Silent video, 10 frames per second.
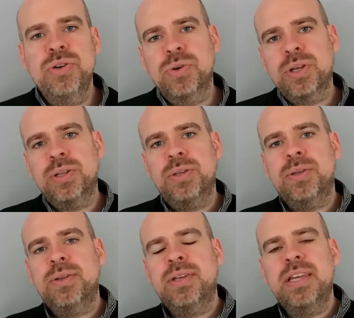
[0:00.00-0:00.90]
you're
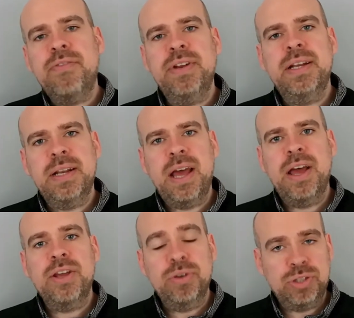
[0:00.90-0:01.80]
giving
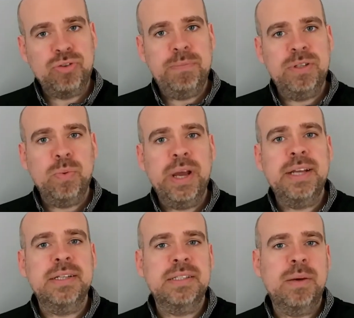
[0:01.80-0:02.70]
your script
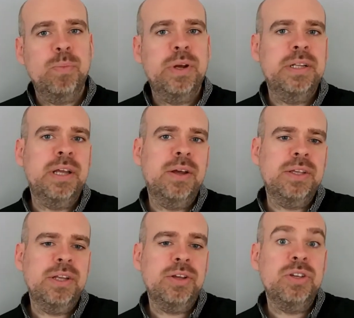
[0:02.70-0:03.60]
away to someone that,
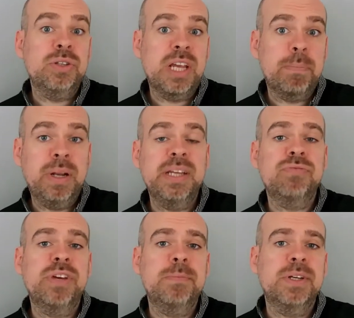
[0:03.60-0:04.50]
you know, you say, please
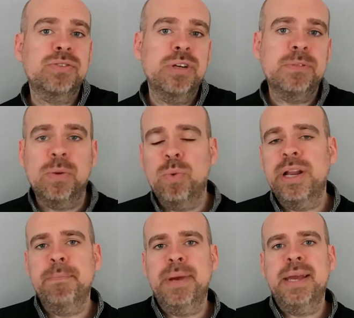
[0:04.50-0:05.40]
read my script, I want
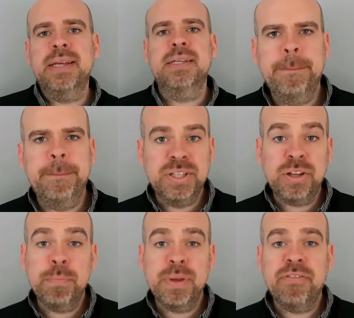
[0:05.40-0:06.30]
it made. But
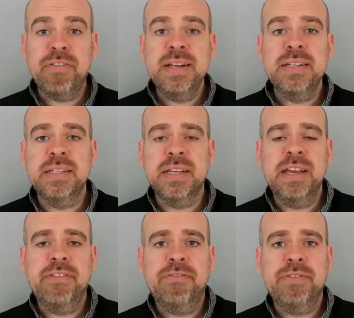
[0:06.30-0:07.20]
don't be offended
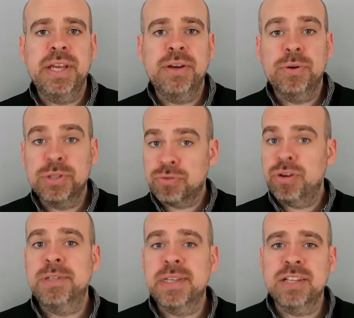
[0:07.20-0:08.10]
if your
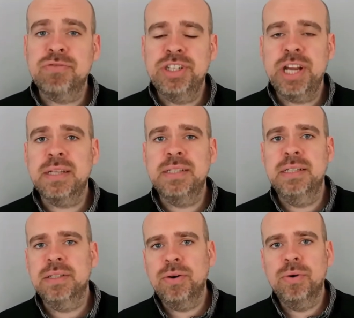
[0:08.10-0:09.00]
script gets
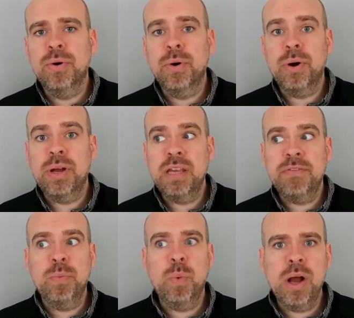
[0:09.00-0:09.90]
rejected, or
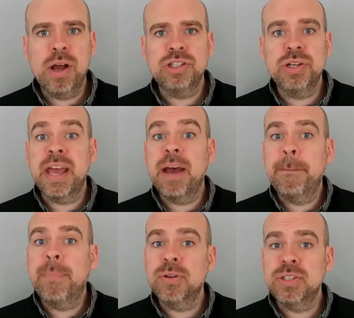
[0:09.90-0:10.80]
even worse, you get a
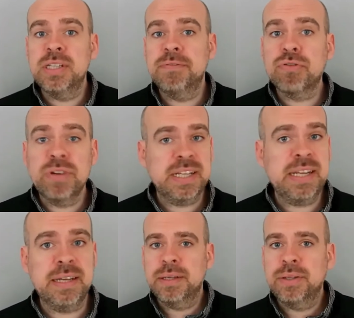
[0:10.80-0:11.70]
positive
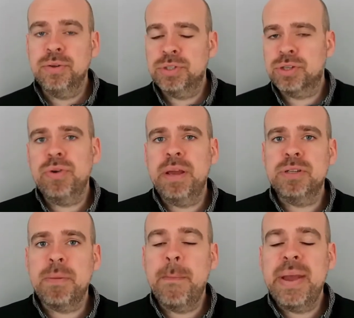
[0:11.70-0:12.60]
critique. Your
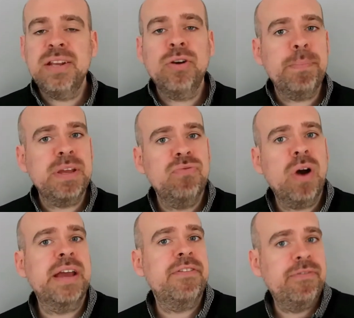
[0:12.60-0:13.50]
script may not be
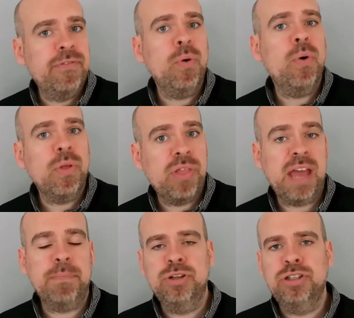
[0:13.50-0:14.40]
right for
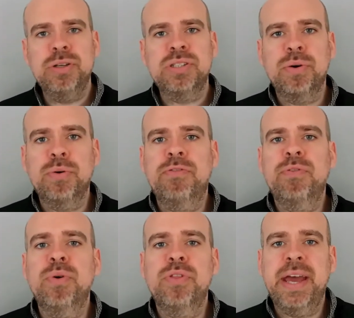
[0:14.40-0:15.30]
that producer or
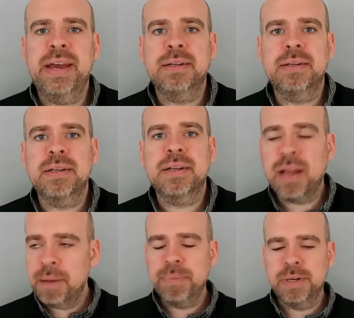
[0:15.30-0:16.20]
for that
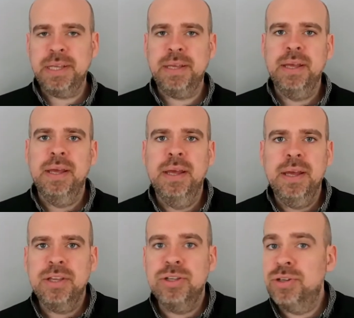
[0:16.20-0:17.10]
company.
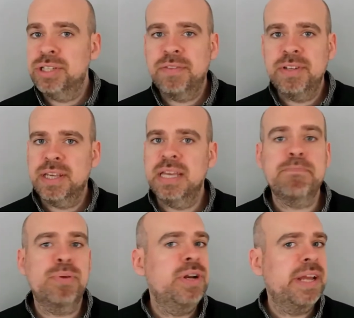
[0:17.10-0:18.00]
You just have to
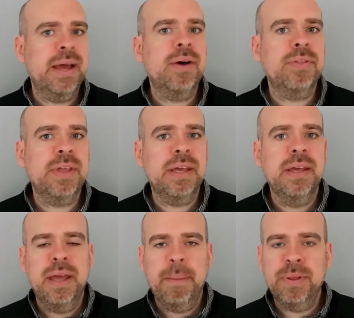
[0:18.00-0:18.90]
keep putting it out there.
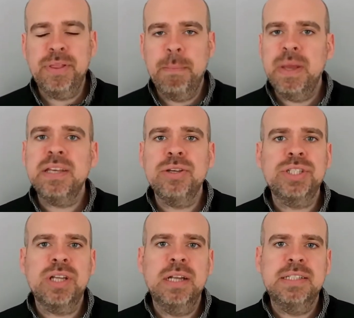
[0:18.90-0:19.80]
But the minute you
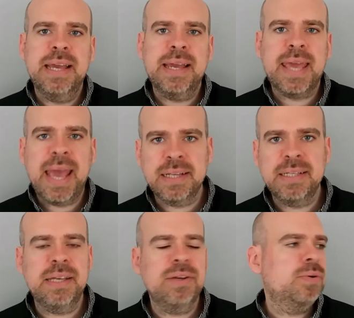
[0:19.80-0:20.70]
start to get
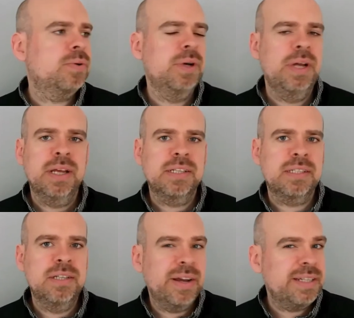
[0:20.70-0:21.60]
catty or
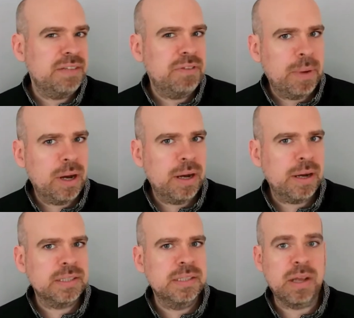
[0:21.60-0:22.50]
snidey
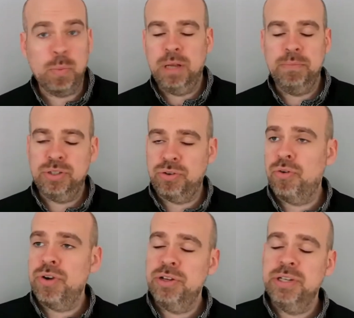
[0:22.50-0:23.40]
remarks and say, well, I'm
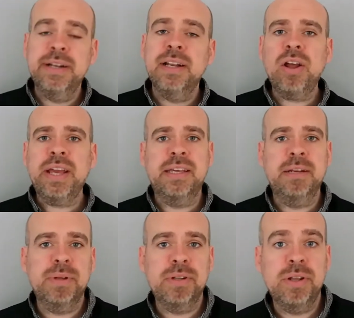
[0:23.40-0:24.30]
sorry you didn't like
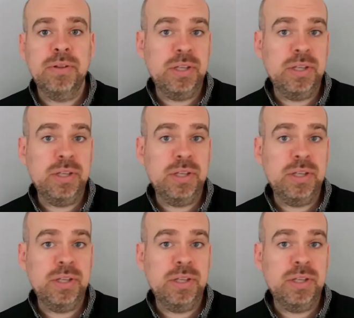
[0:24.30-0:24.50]
it, but